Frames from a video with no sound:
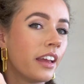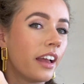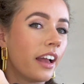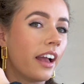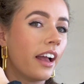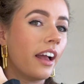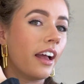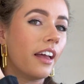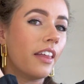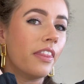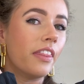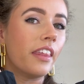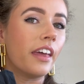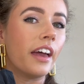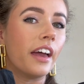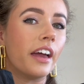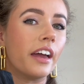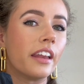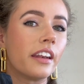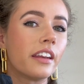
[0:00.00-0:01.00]
and
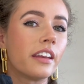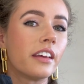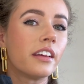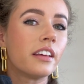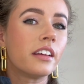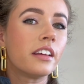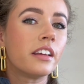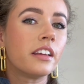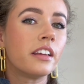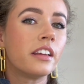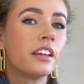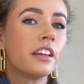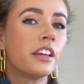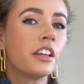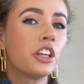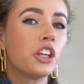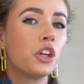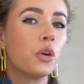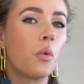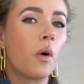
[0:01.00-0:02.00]
then
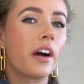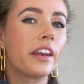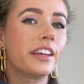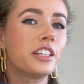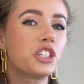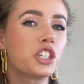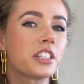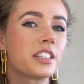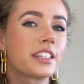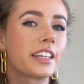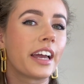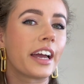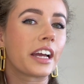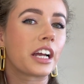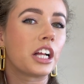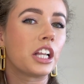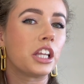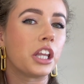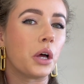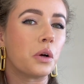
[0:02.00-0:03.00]
you want to just get
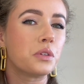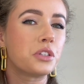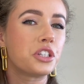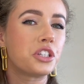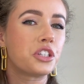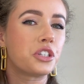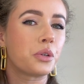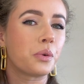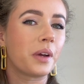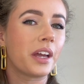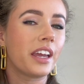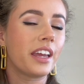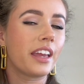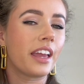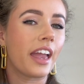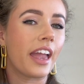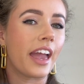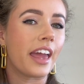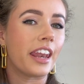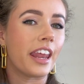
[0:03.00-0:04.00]
close to it
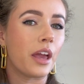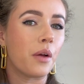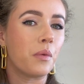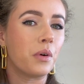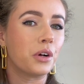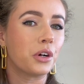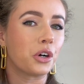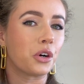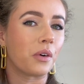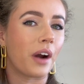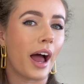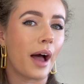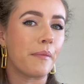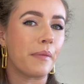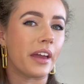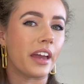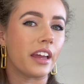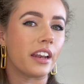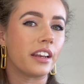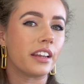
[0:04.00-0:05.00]
and it will grab
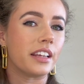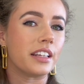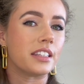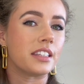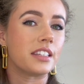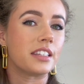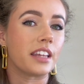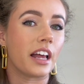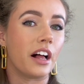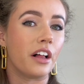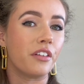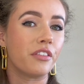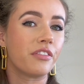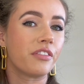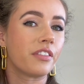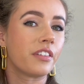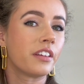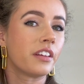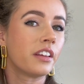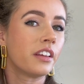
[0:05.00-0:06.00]
it
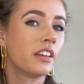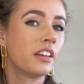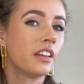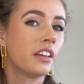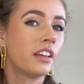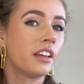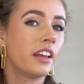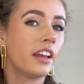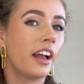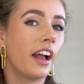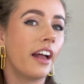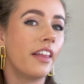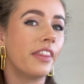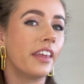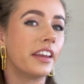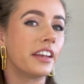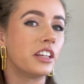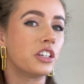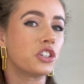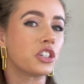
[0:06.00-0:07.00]
itself. And then
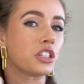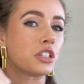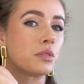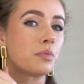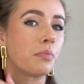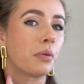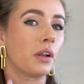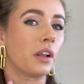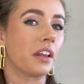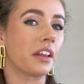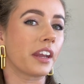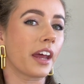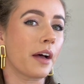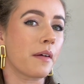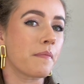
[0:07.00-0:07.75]
you just pull it up.